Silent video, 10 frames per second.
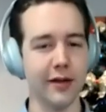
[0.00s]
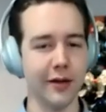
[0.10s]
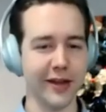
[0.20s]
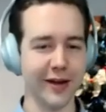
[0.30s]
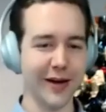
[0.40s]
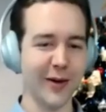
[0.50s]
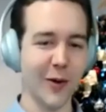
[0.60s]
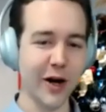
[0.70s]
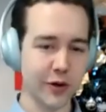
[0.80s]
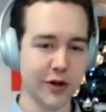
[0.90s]
the
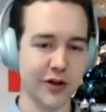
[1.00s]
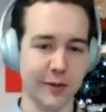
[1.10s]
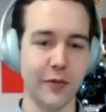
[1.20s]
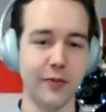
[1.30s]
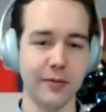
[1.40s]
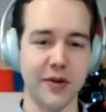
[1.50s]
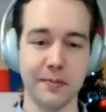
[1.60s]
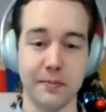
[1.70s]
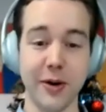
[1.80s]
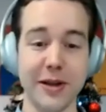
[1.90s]
one question I'm
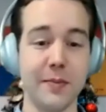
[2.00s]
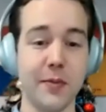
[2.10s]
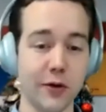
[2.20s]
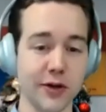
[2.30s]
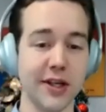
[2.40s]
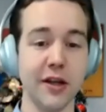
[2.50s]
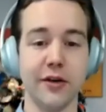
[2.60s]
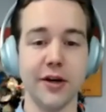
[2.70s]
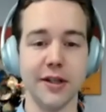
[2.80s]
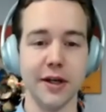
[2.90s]
the, probably the most
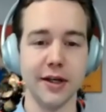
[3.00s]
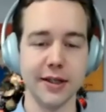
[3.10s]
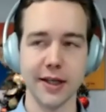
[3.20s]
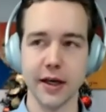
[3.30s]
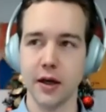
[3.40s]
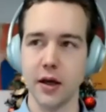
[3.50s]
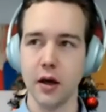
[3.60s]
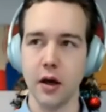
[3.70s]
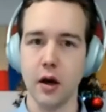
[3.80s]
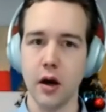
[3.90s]
interested in is like,
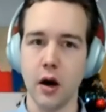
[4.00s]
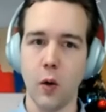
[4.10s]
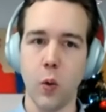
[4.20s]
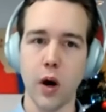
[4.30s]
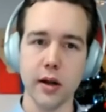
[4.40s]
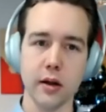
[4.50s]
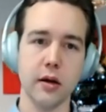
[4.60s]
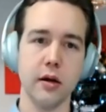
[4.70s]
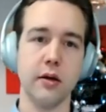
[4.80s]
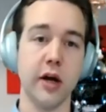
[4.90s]
what
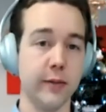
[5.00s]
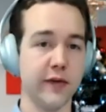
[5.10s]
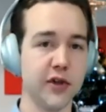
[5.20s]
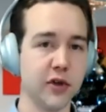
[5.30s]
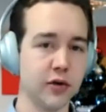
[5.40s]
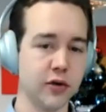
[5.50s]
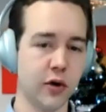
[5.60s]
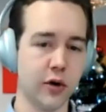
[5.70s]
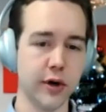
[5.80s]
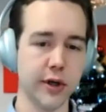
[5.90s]
uh, type of
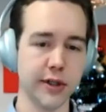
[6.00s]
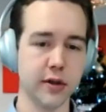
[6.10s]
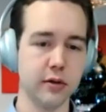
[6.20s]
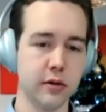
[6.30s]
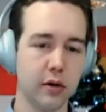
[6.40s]
stores